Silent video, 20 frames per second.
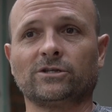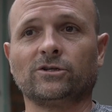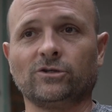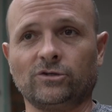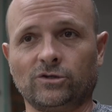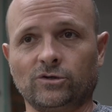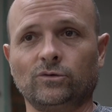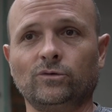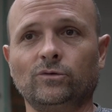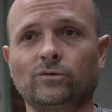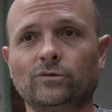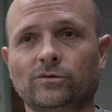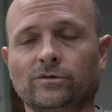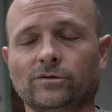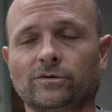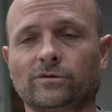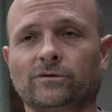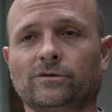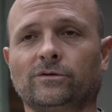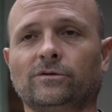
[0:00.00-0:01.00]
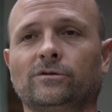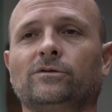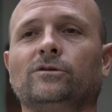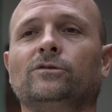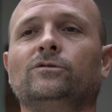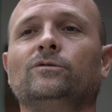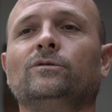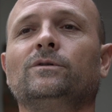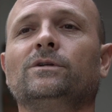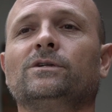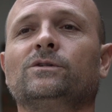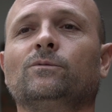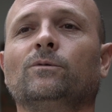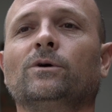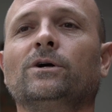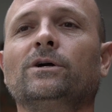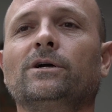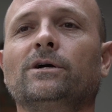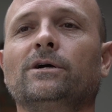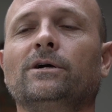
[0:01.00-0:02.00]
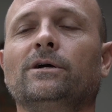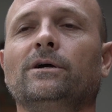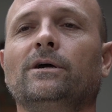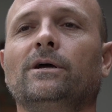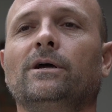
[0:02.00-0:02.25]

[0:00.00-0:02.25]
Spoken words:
to do this work.